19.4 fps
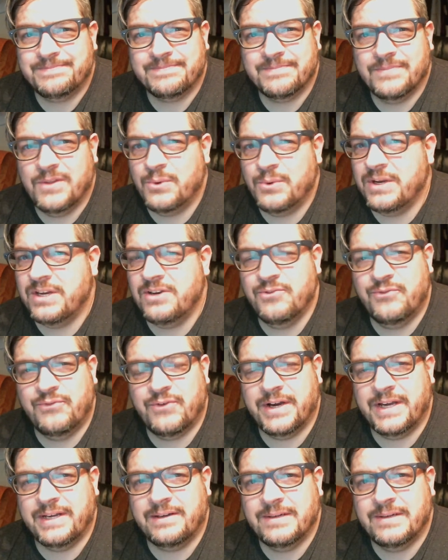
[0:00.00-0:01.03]
No need to
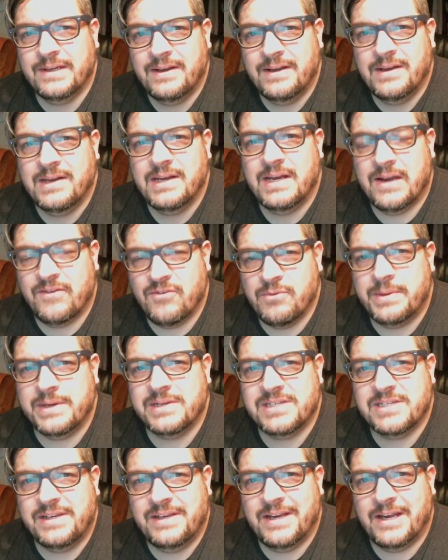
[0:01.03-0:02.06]
fight.
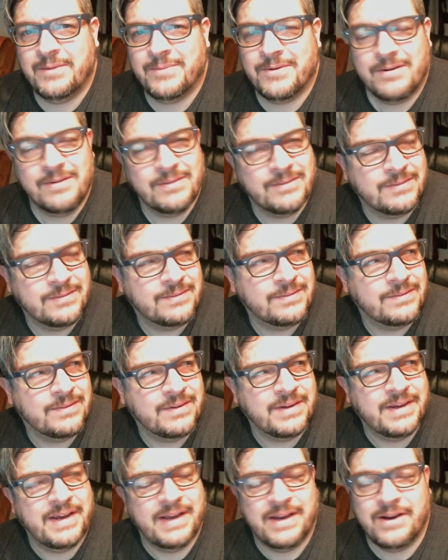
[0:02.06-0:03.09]
Everybody's a gamer,
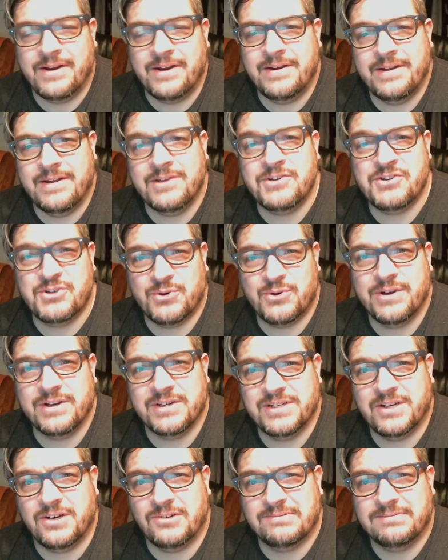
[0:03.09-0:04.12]
and enjoy
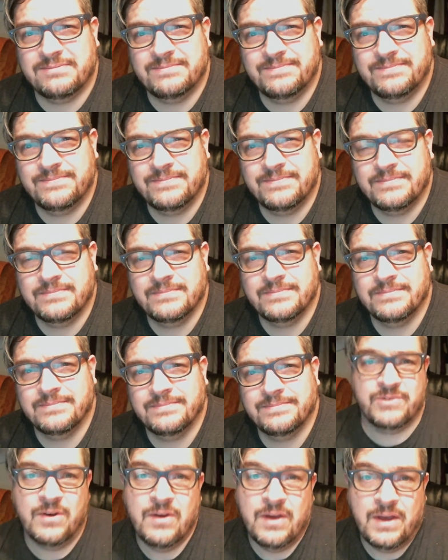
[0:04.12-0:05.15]
yourself.
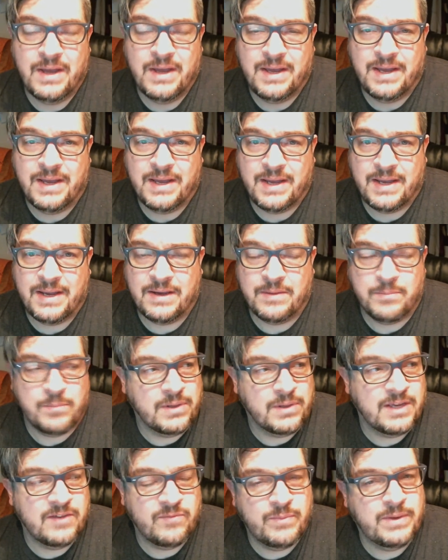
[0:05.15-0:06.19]
And
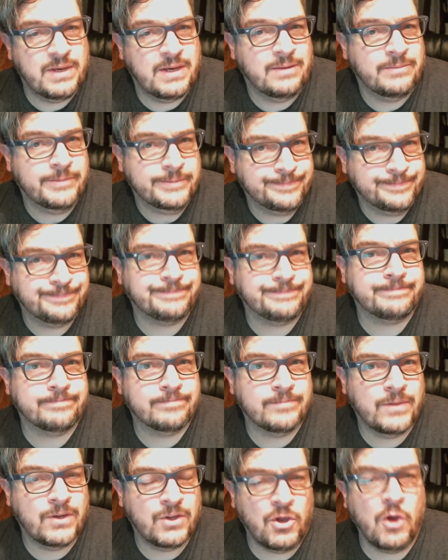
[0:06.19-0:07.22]
believe me,
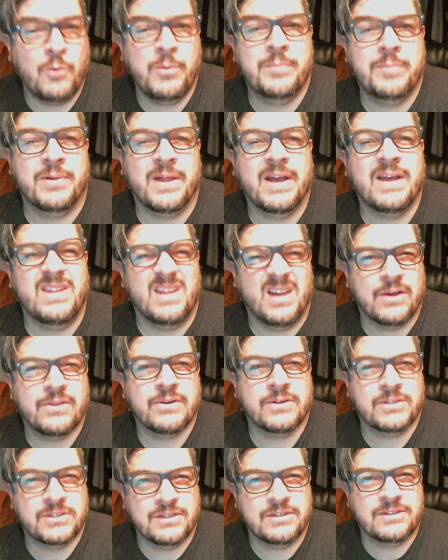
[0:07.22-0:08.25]
you'll be playing the
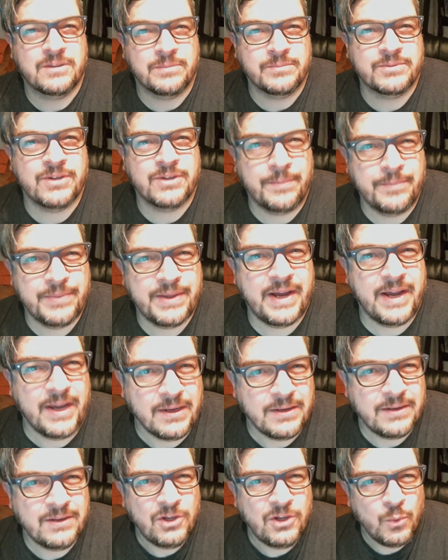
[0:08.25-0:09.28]
other system someday.
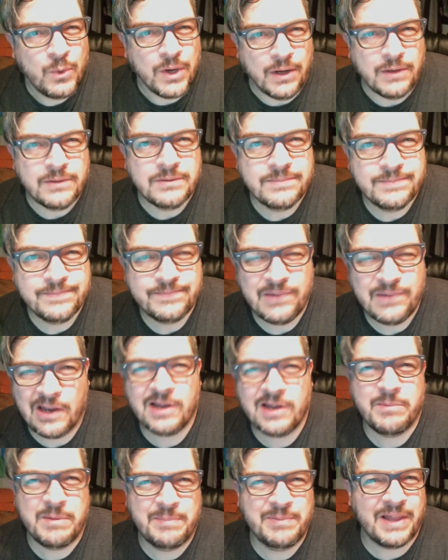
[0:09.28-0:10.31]
You will. You're
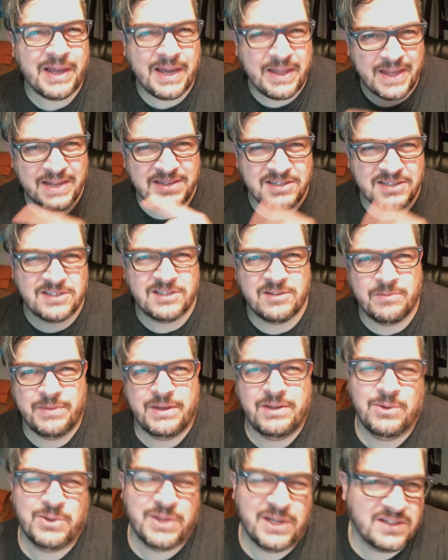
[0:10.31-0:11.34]
going to be playing that system
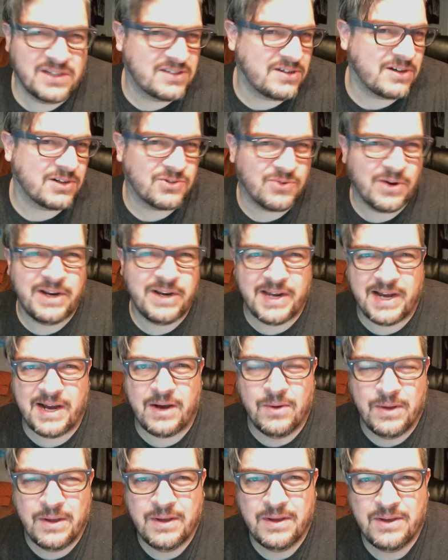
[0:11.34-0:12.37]
that you think sucks right
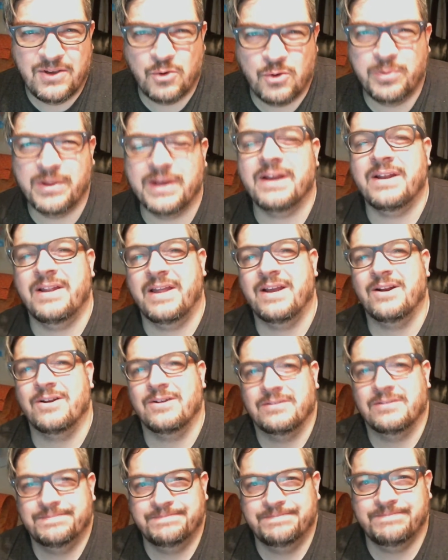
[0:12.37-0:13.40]
now. You'll play it later.
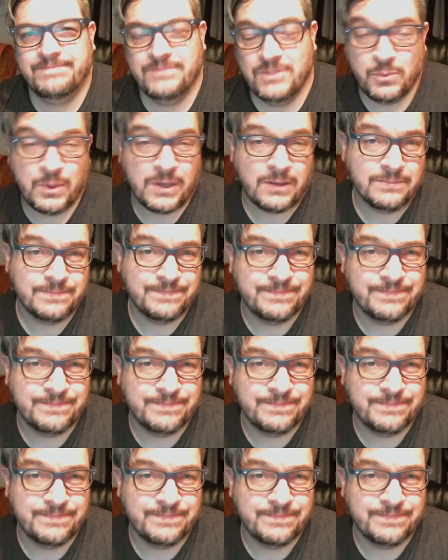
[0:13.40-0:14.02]
You will.